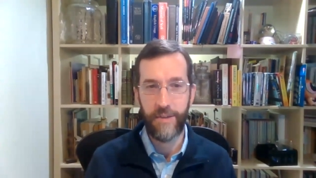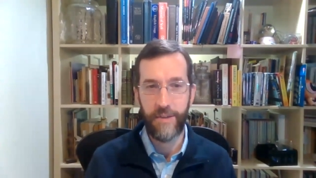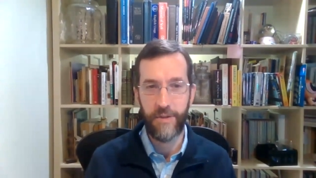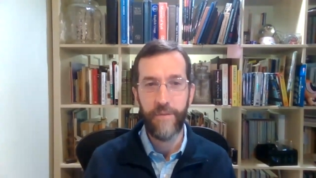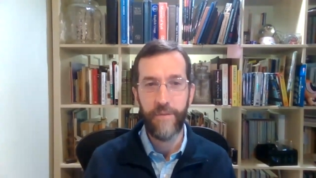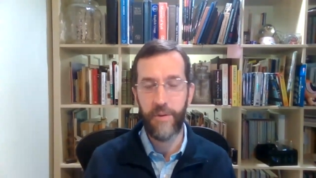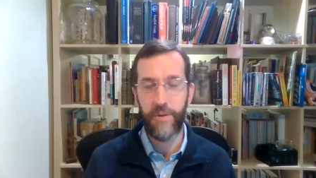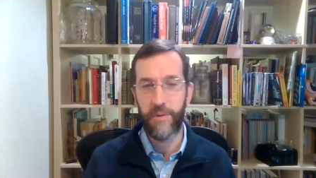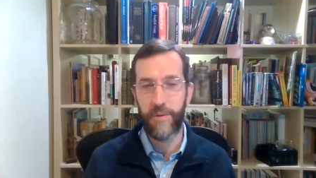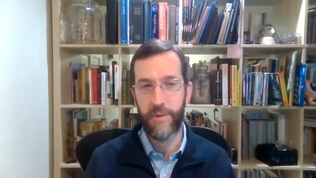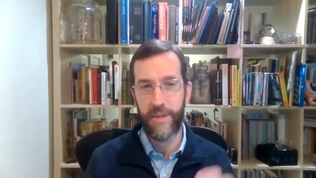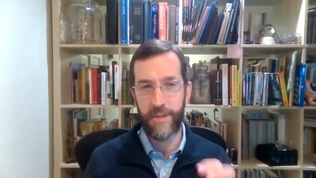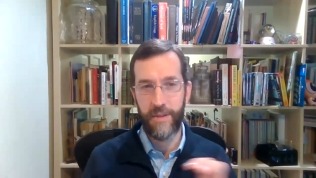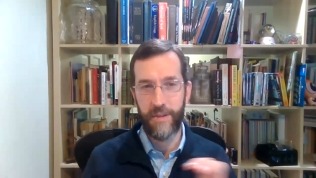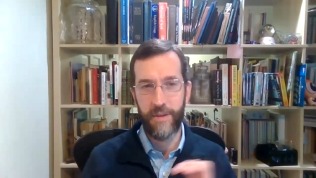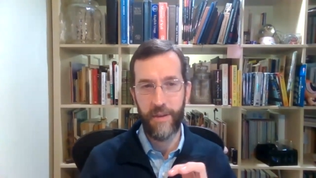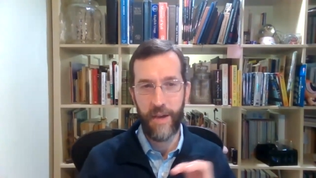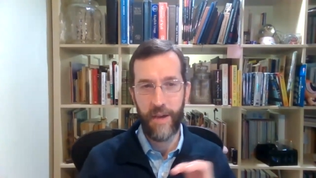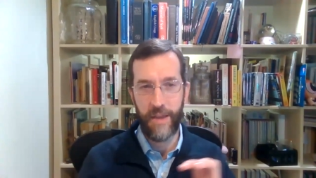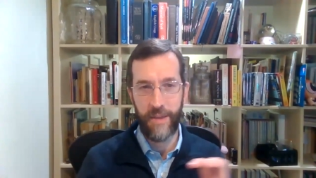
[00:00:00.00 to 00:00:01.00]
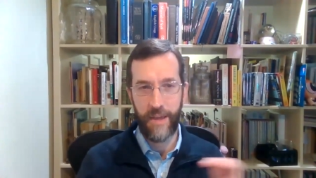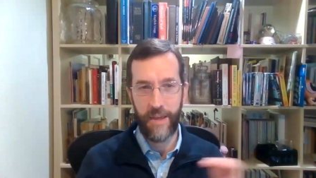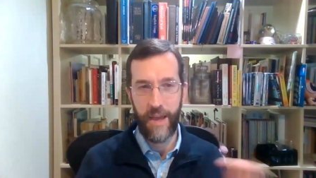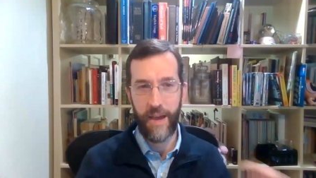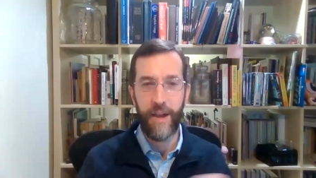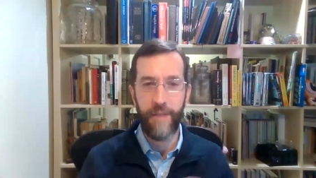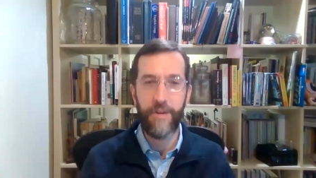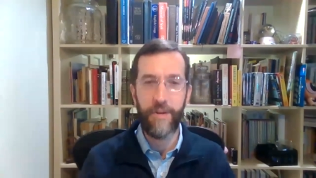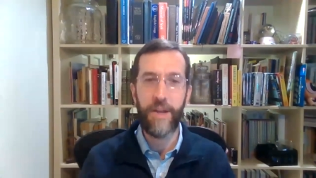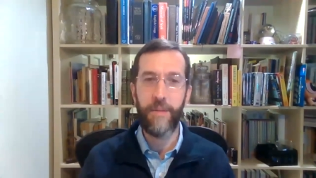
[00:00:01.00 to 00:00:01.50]
And so I think
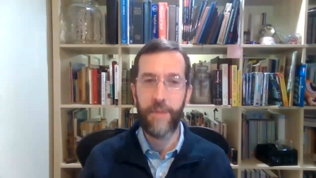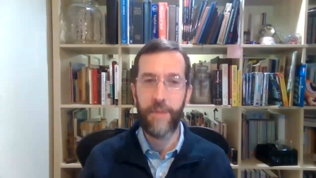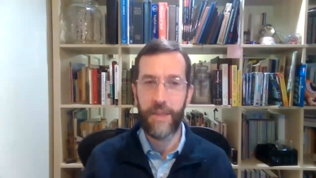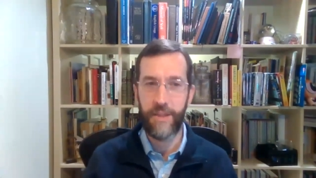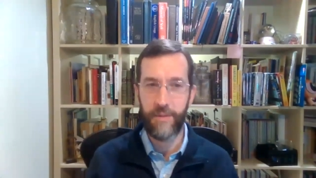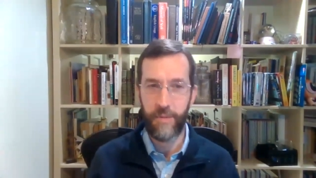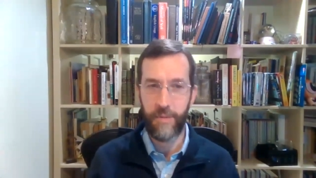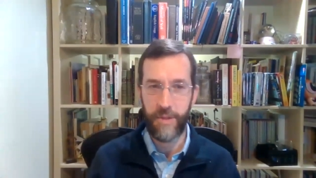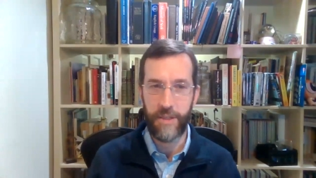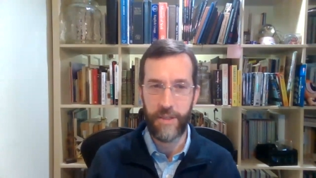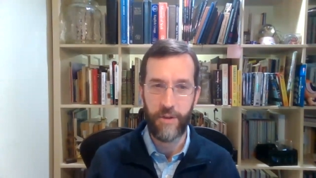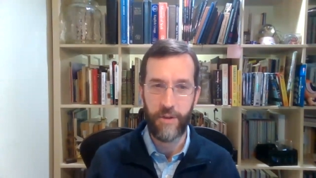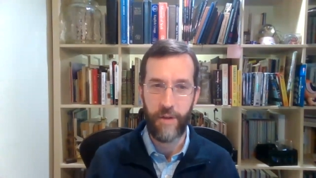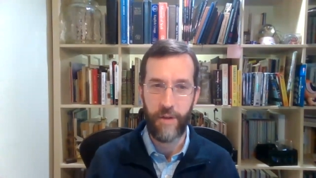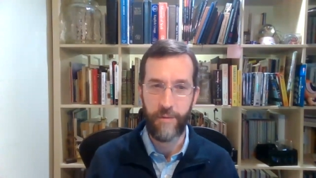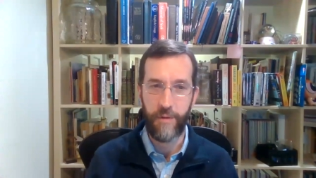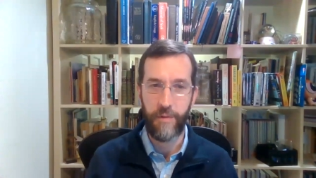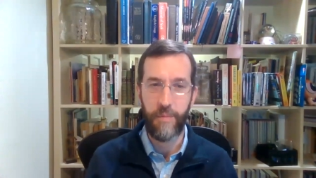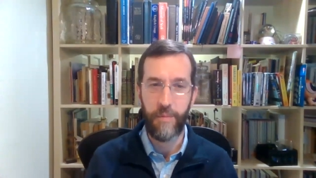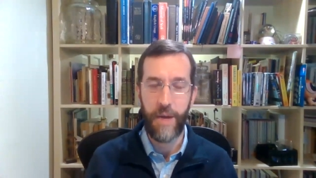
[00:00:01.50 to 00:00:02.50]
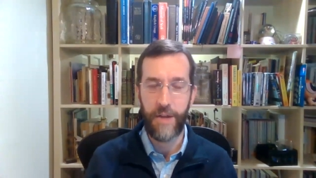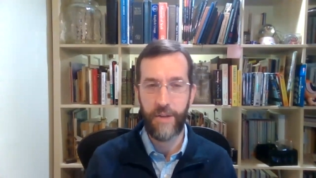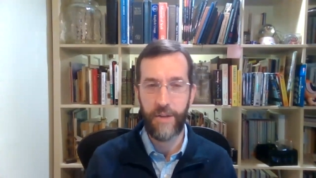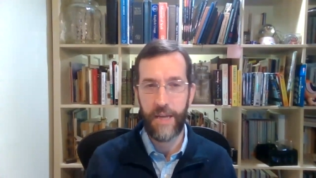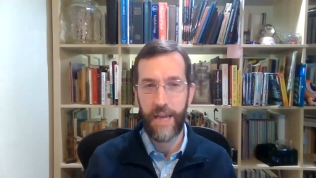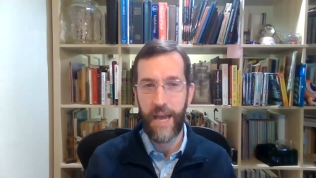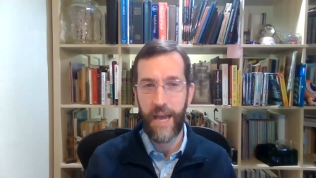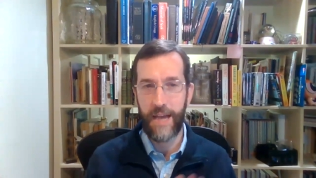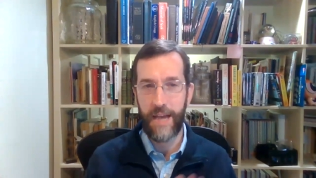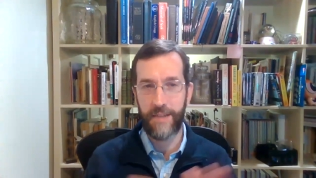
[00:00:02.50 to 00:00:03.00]
every company that's building software for
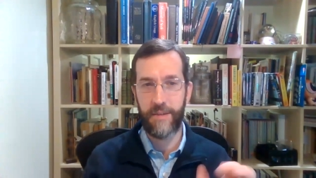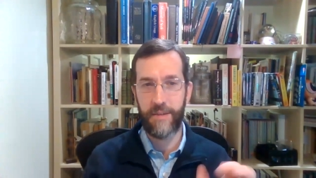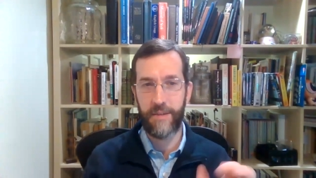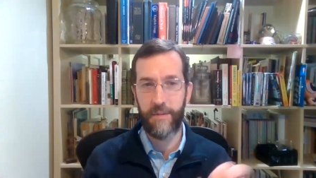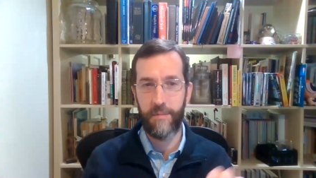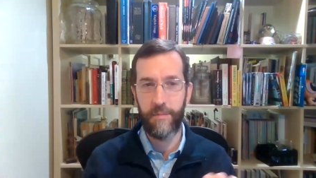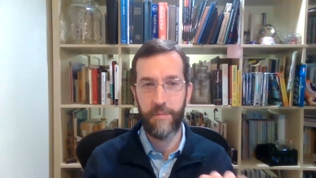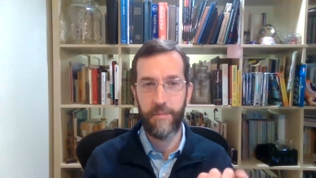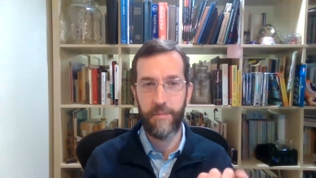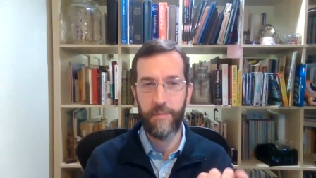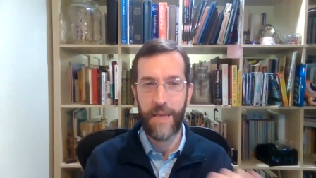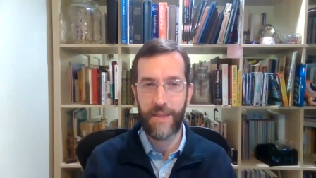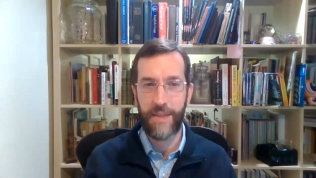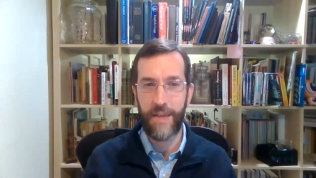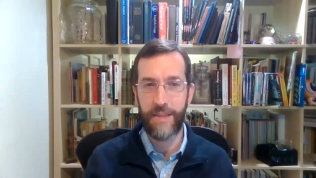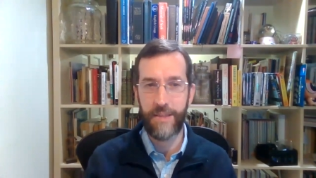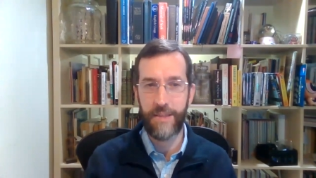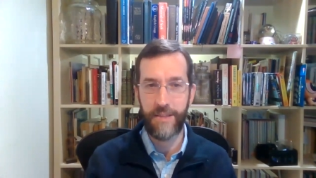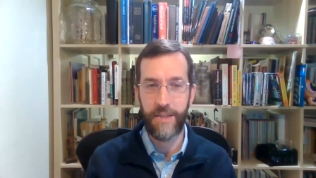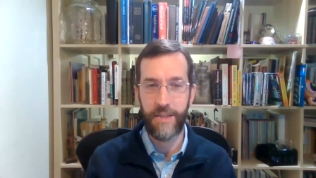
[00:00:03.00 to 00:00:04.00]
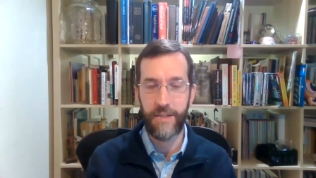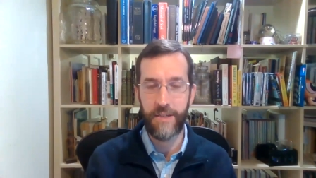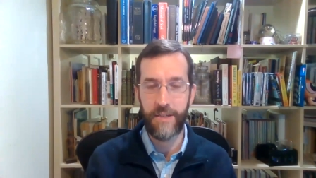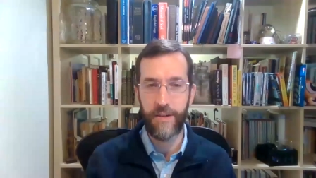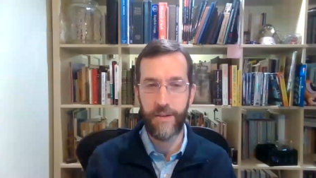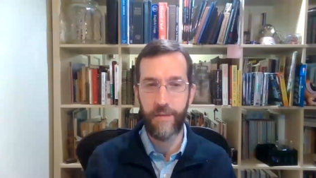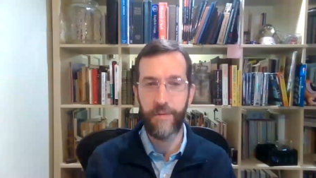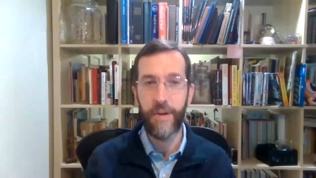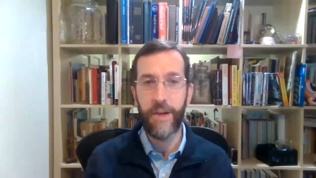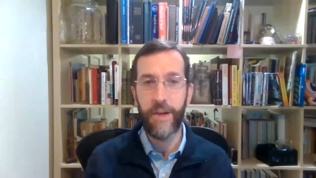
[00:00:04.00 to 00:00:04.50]
biotech has to make that decision
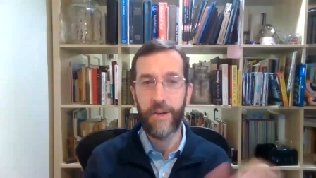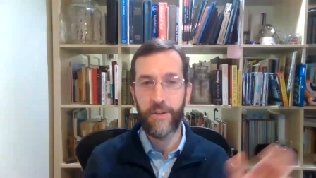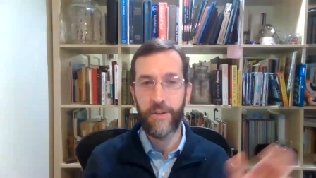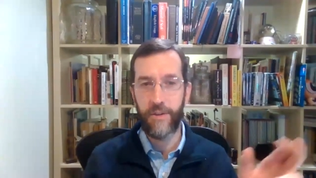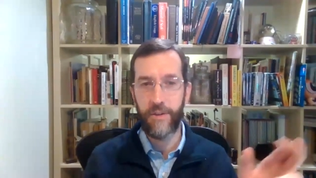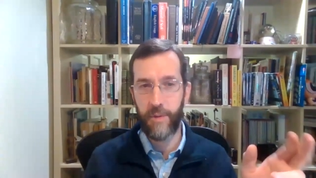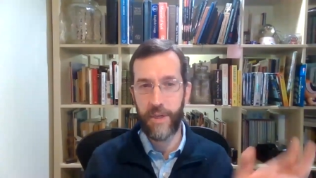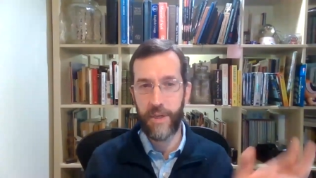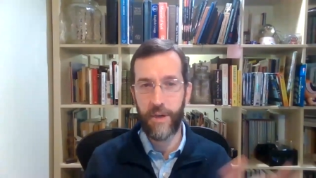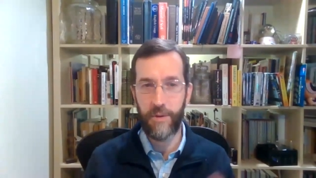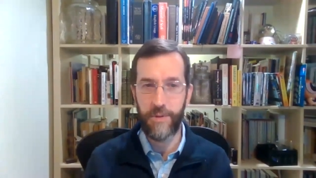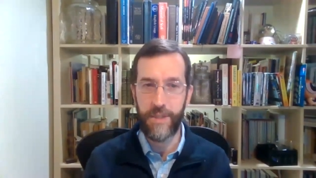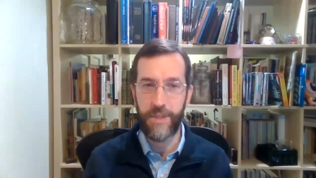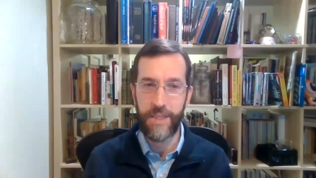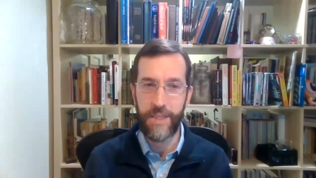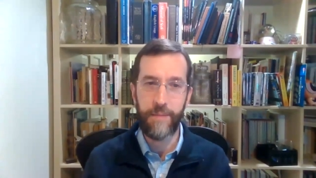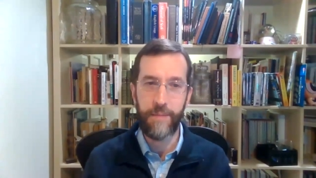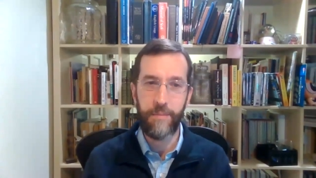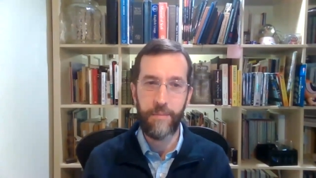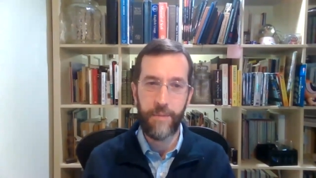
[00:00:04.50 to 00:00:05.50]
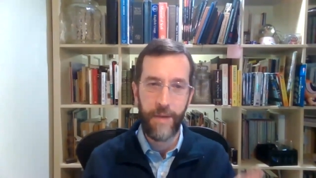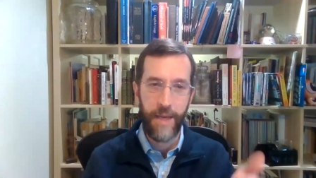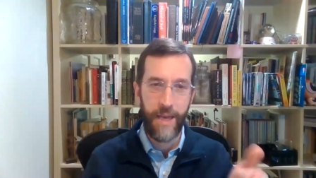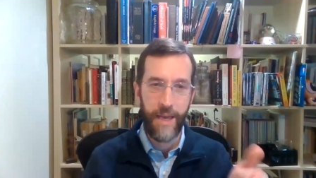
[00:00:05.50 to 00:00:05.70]
of, do we go deep,